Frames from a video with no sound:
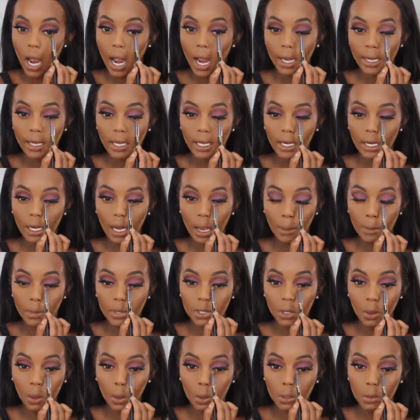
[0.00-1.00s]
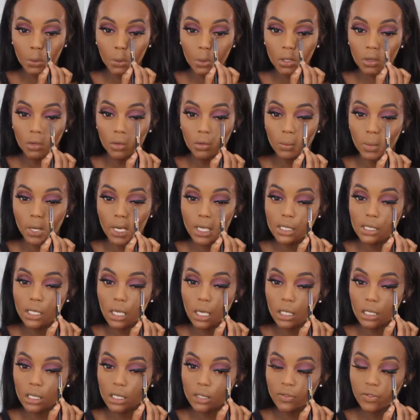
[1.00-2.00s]
I cannot be the only one who makes
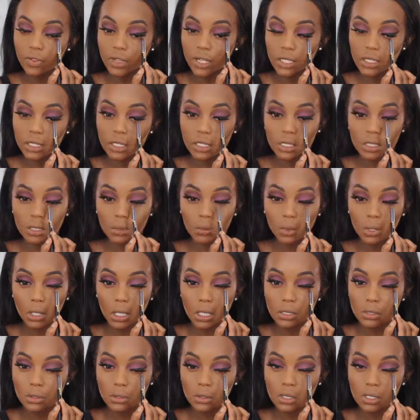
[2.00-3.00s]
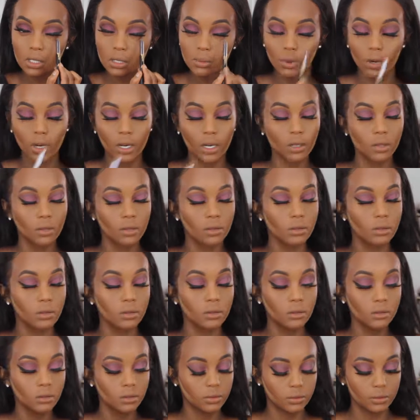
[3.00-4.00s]
ugly faces when I do this part.
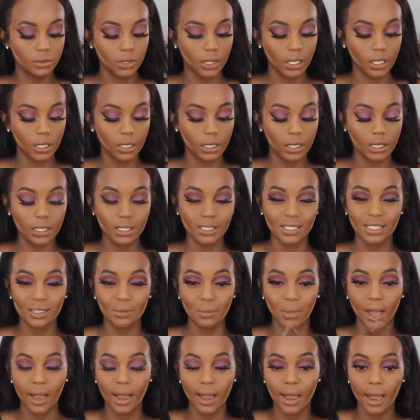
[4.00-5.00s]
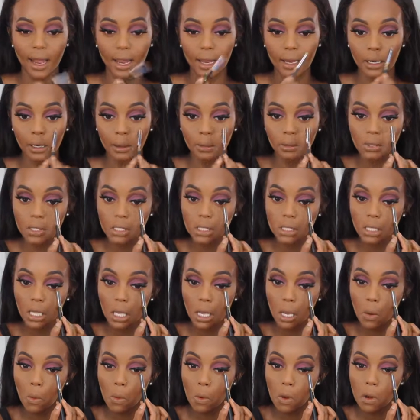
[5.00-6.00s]
Oof, and it gets in my eye and I'm just
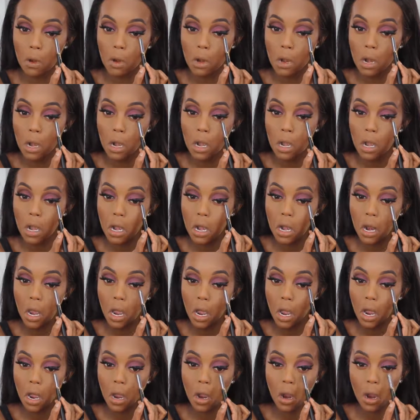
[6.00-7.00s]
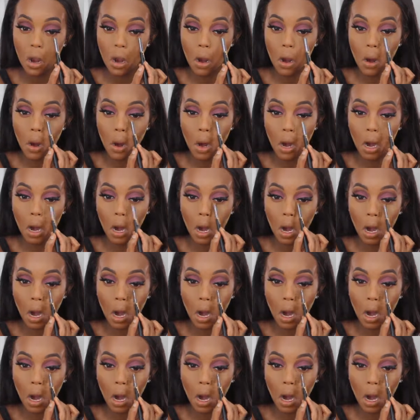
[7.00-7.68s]
like, no.